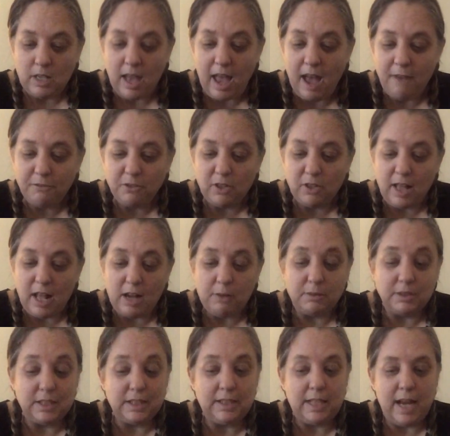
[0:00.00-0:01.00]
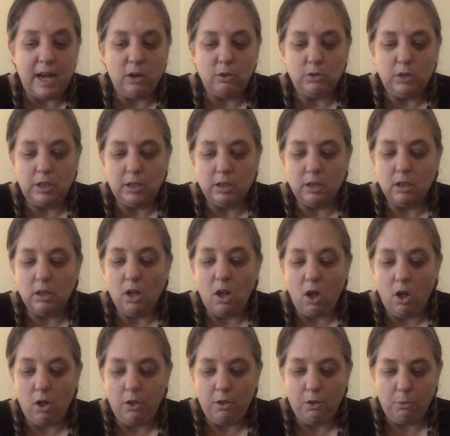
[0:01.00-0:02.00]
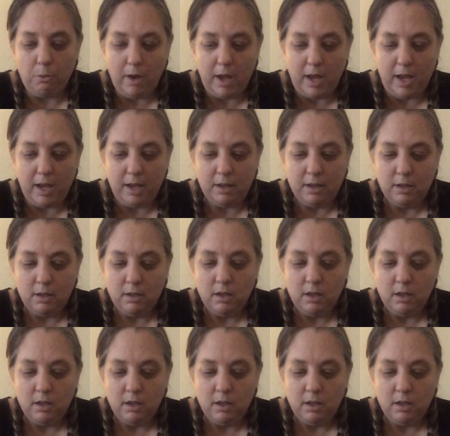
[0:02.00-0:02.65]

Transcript: After that, it was downhill all the way.